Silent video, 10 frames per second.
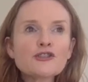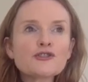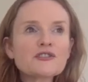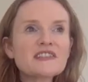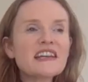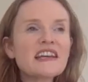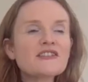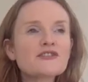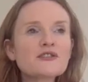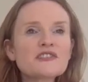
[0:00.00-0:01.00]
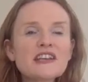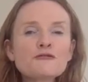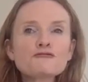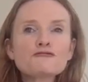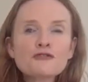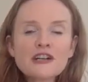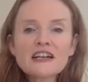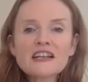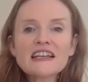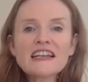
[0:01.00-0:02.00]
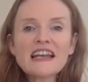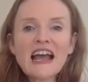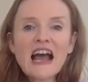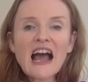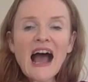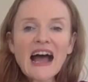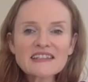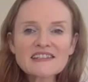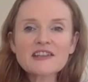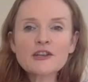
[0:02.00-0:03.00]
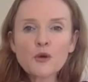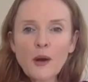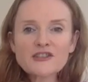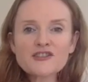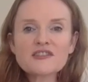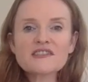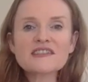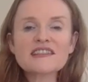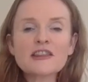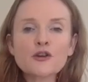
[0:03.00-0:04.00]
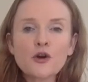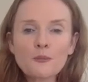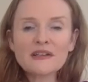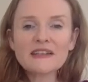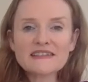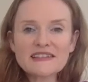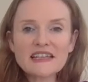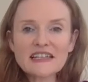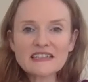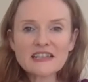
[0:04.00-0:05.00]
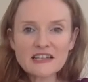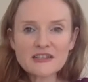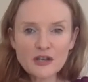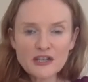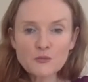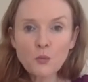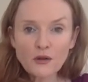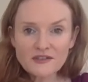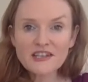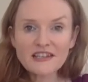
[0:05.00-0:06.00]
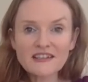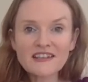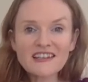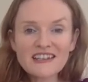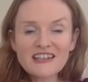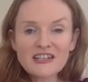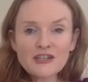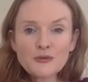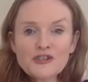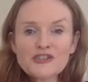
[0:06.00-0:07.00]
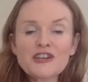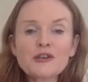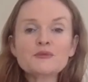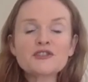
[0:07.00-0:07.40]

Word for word: does it does it really answer the questions that the company is is is, is wanting you to do?